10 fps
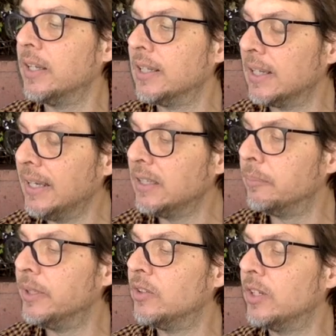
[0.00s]

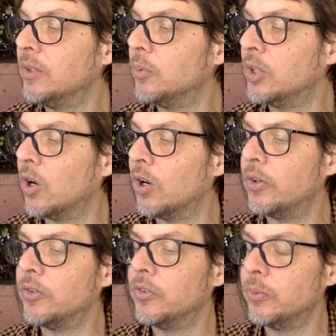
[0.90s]
enlightenment in
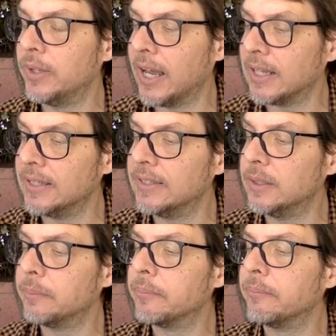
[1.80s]
regard to reality.
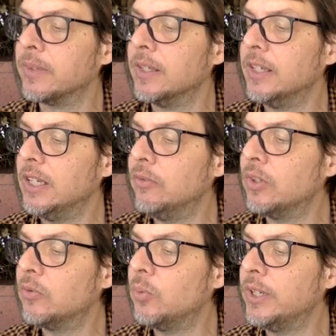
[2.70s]

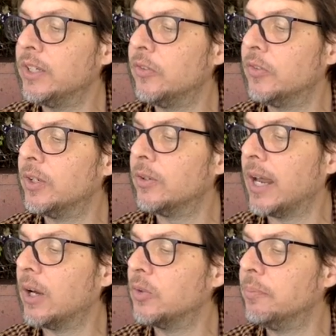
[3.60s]
Even if we consider
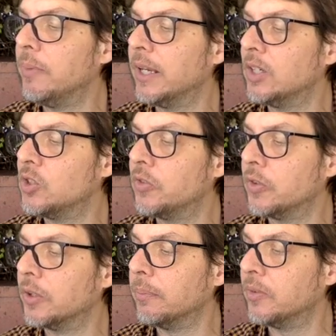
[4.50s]
how to manage
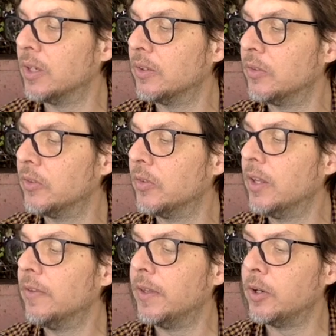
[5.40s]
circumstances,
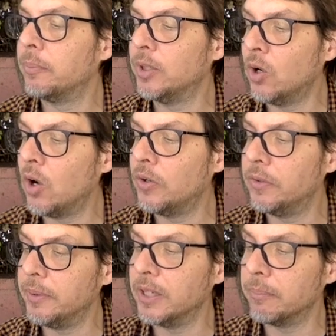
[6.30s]
they are
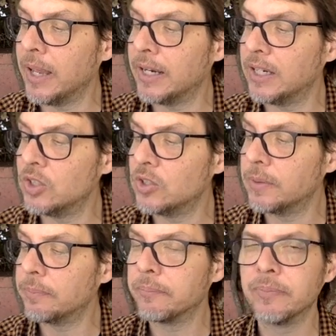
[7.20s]
beyond being managed.
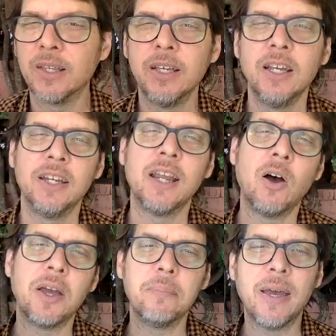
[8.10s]
Now,
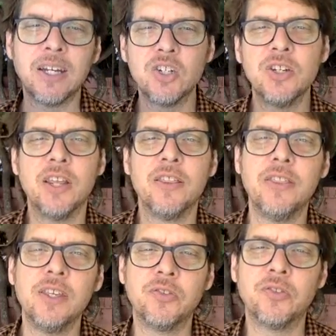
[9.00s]
I imagine
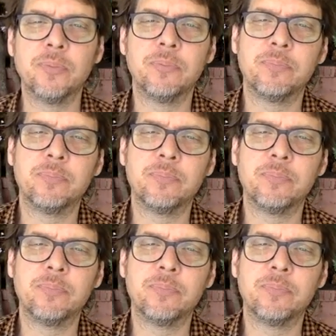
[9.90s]
this